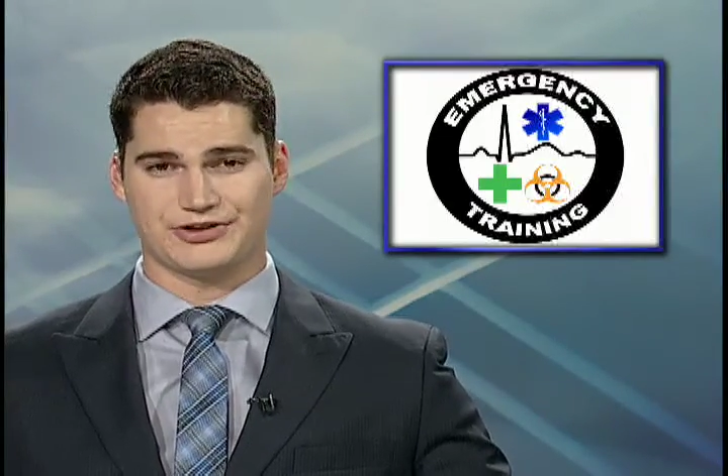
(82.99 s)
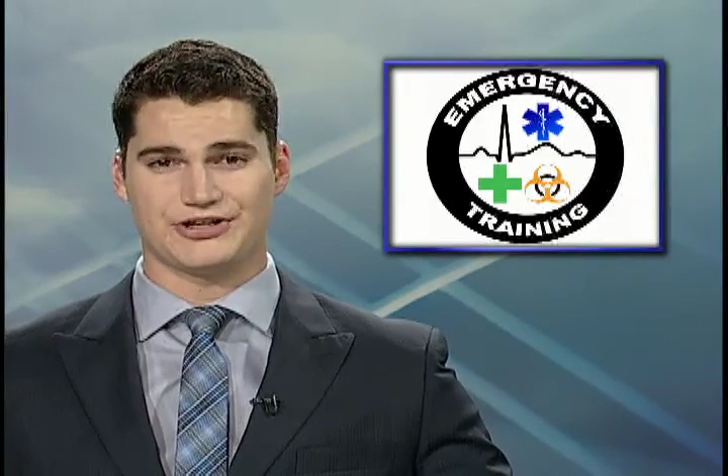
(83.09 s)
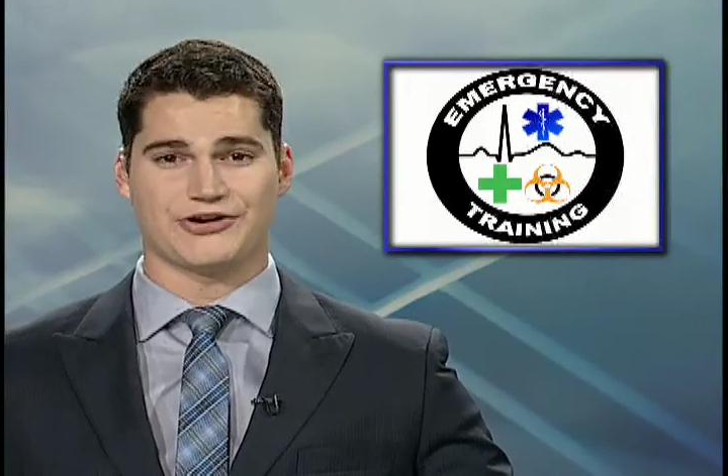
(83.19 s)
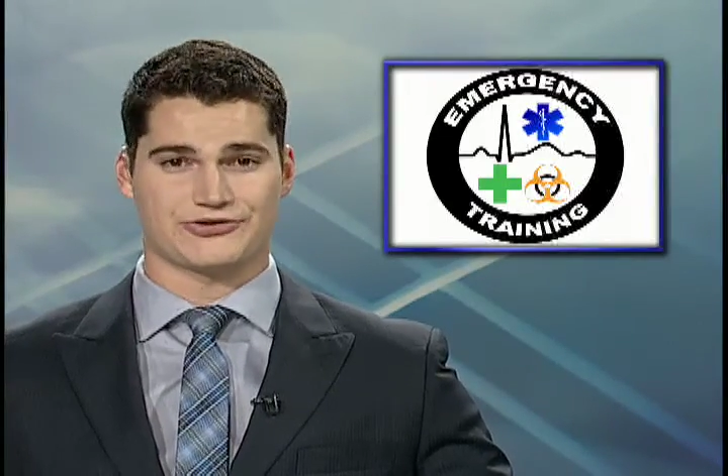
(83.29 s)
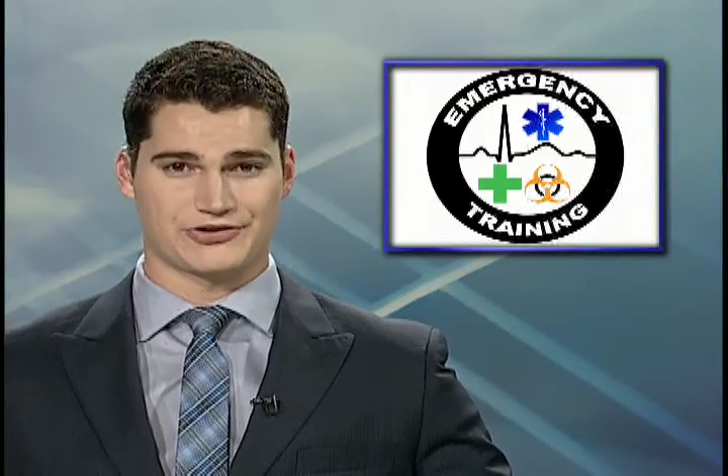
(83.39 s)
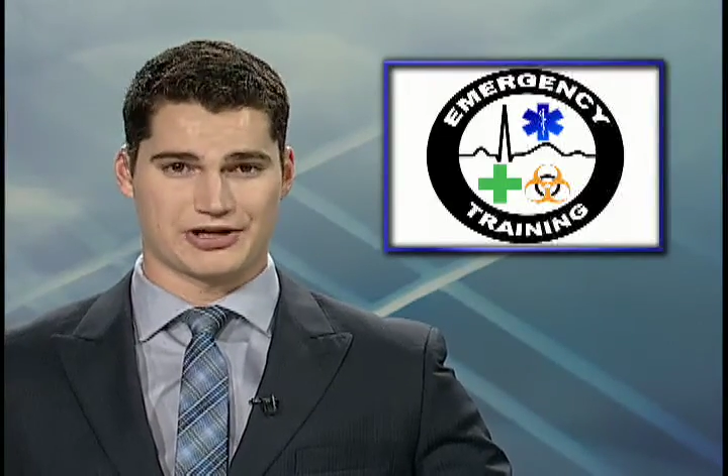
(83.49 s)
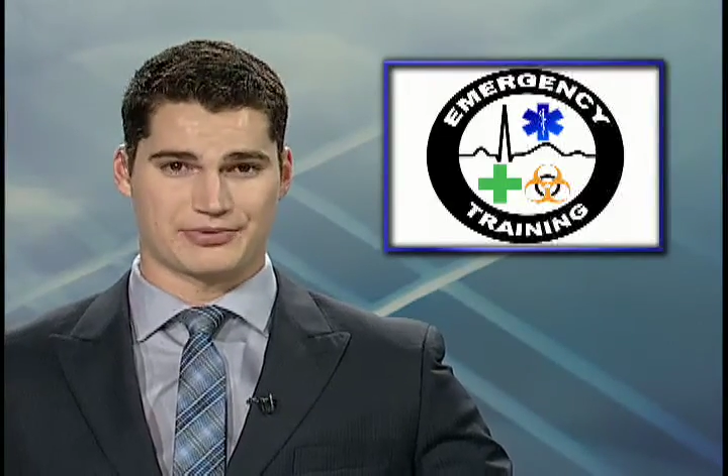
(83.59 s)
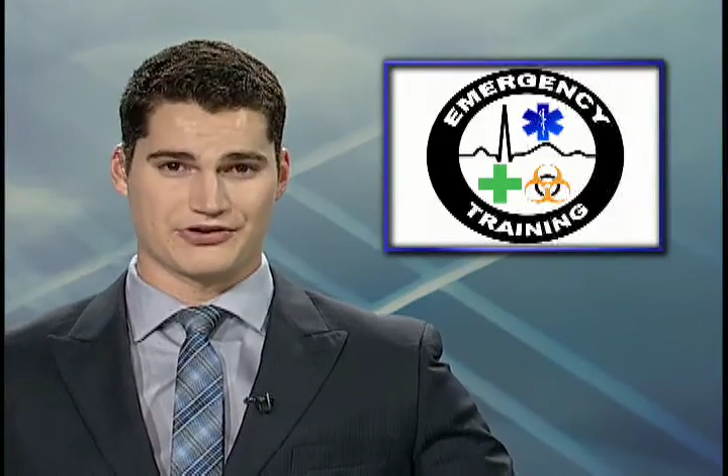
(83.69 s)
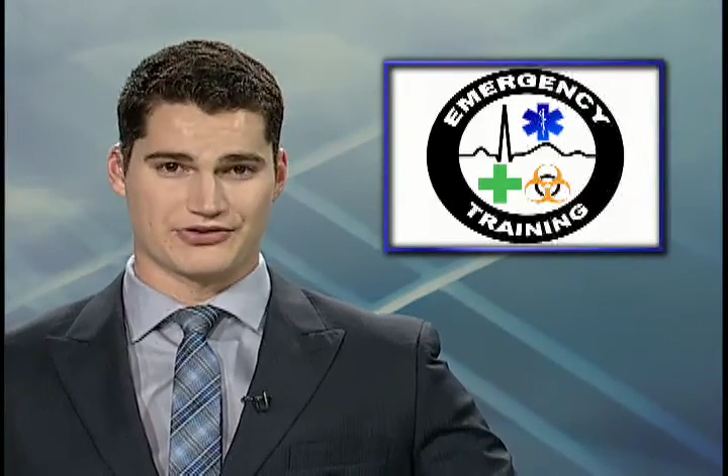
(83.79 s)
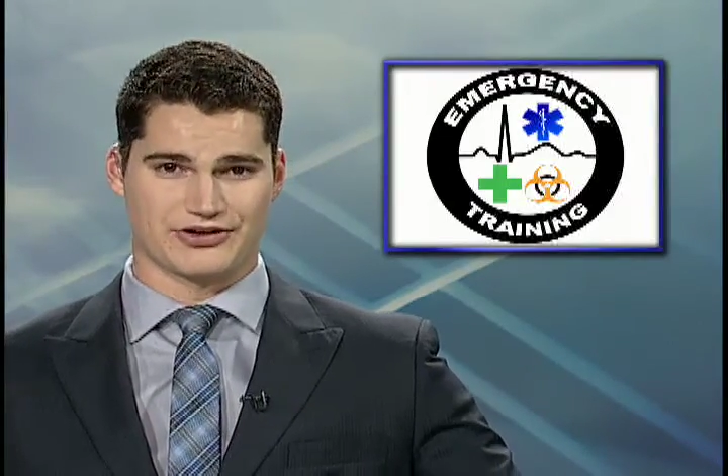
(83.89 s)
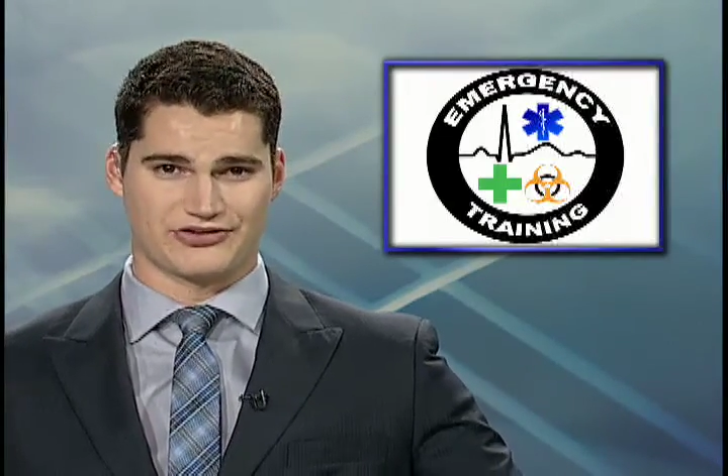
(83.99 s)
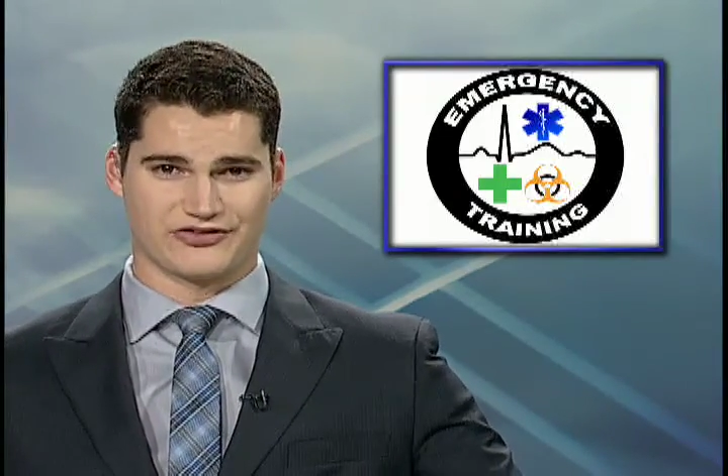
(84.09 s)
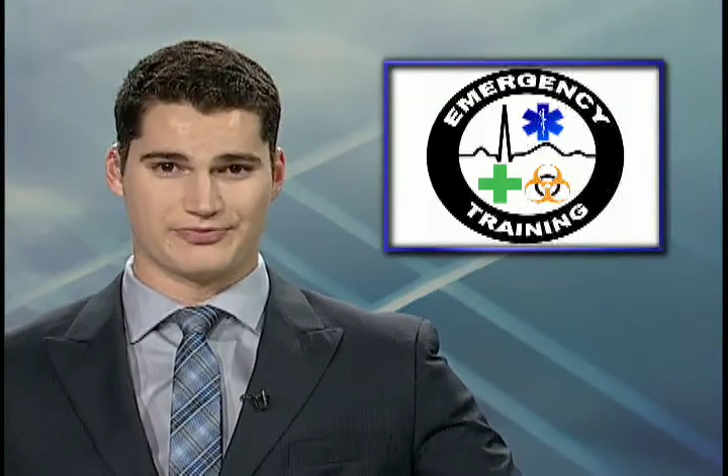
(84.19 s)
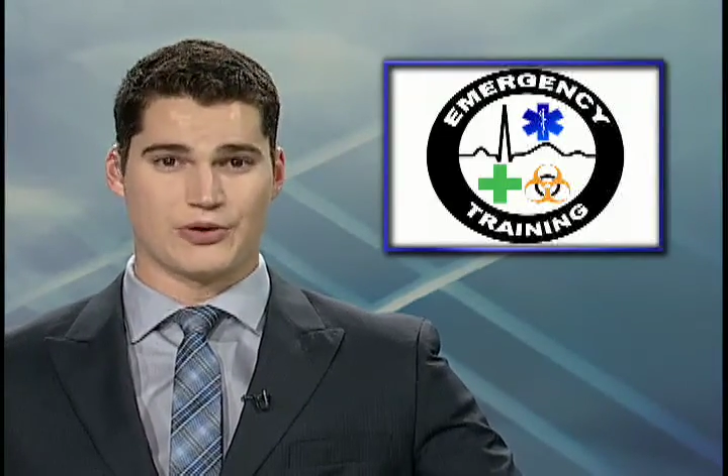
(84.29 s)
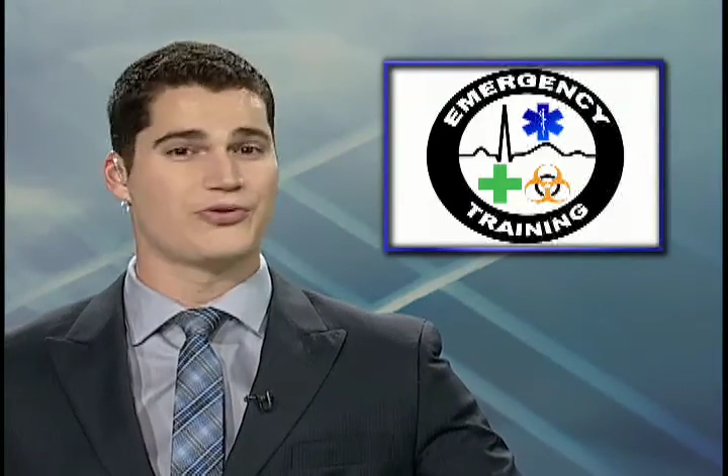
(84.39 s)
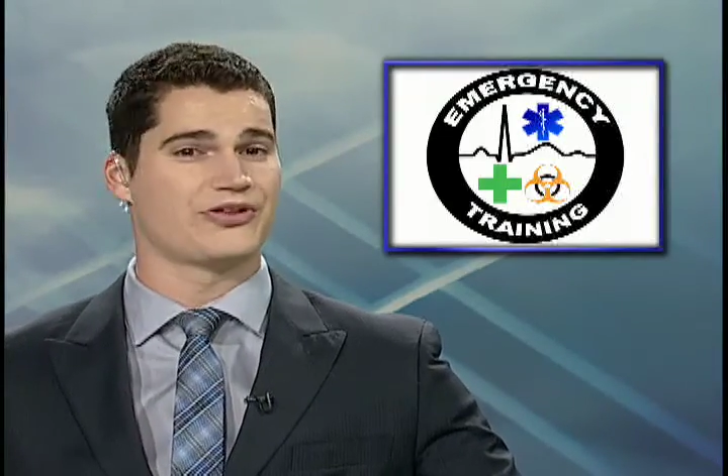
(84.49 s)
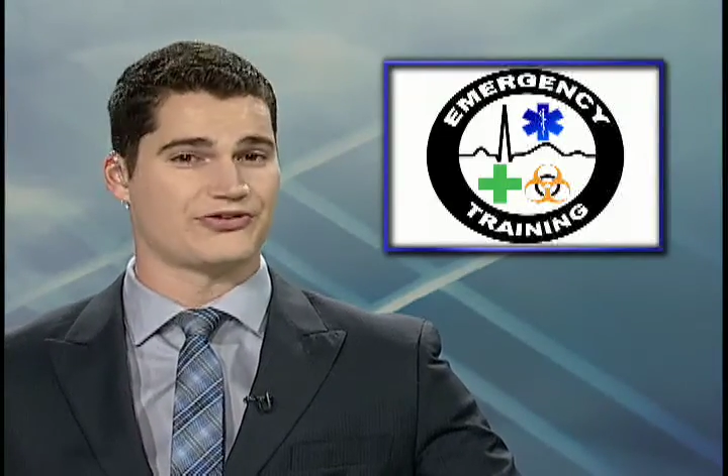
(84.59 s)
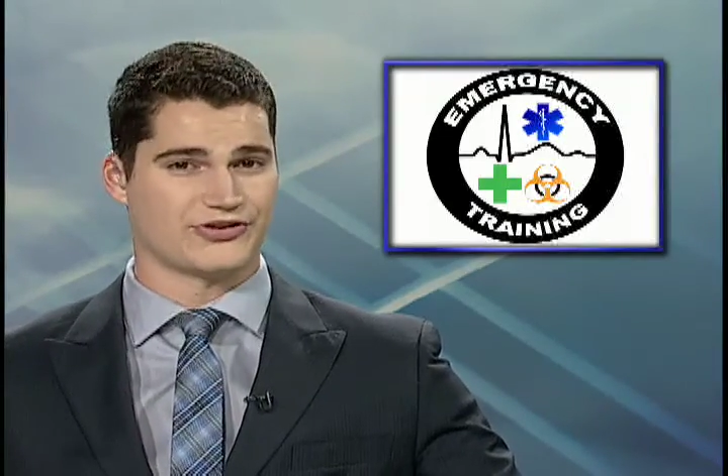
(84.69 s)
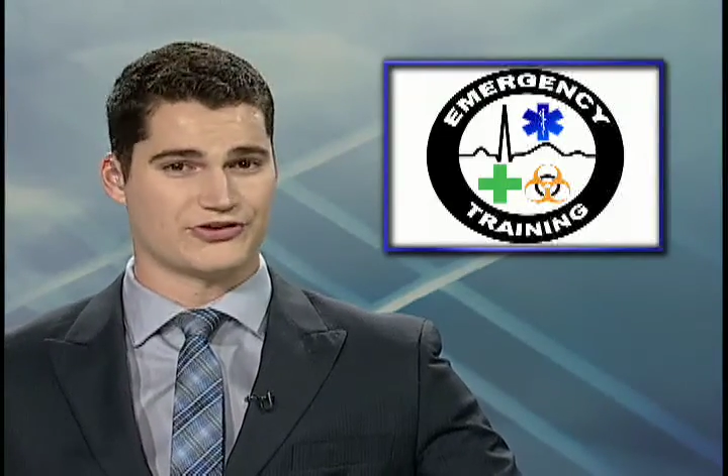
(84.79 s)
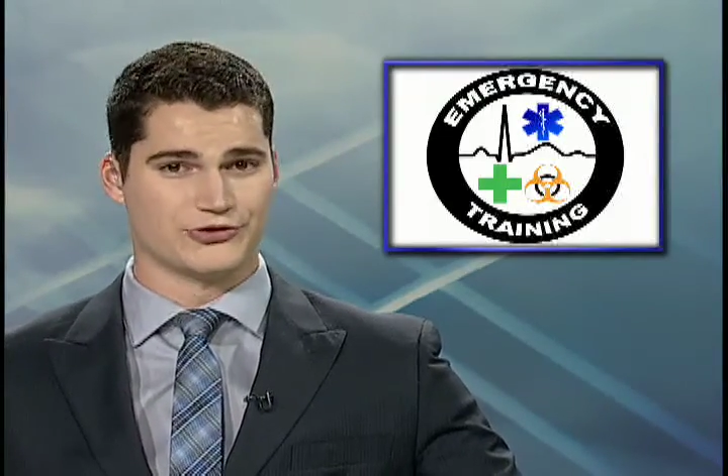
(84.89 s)
Yesterday, presidents of both
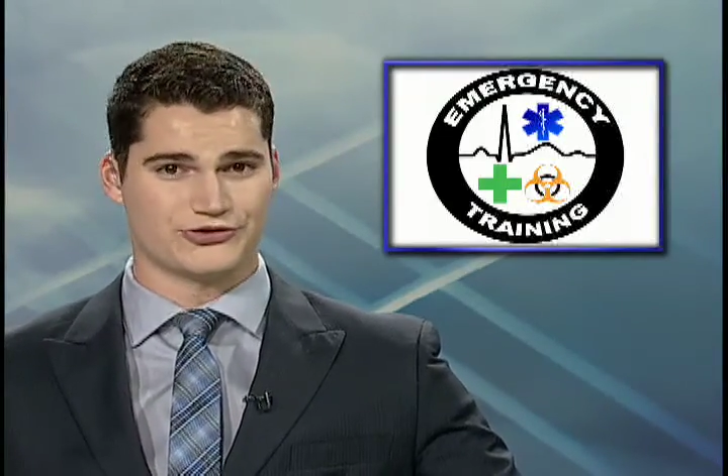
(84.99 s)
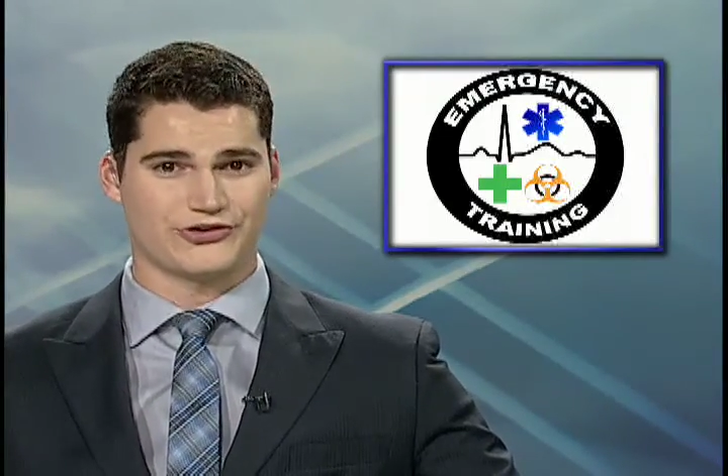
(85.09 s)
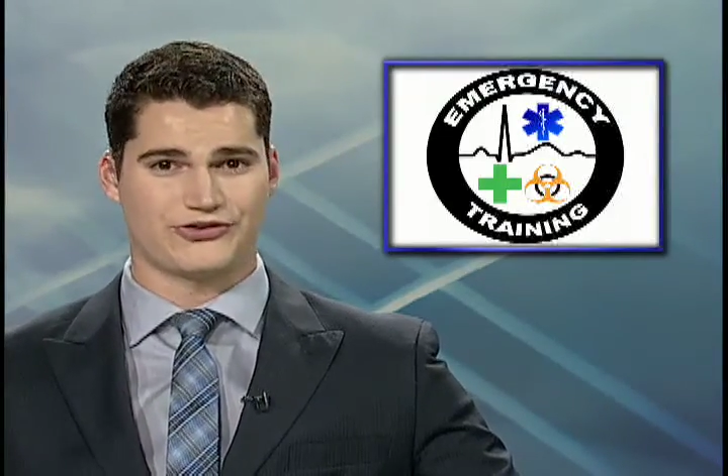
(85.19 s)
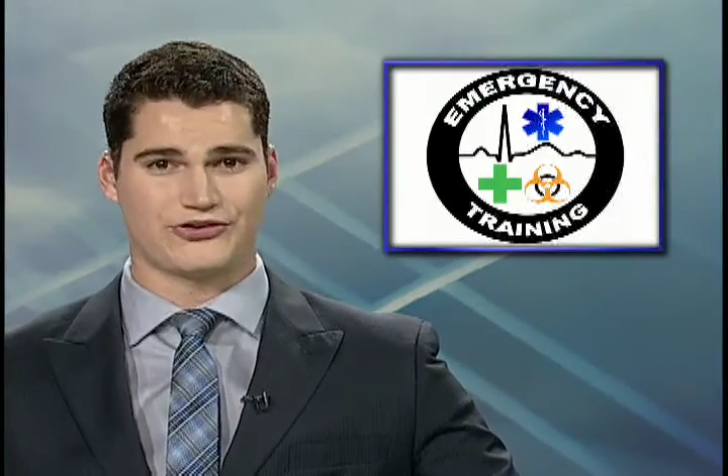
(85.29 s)
institutions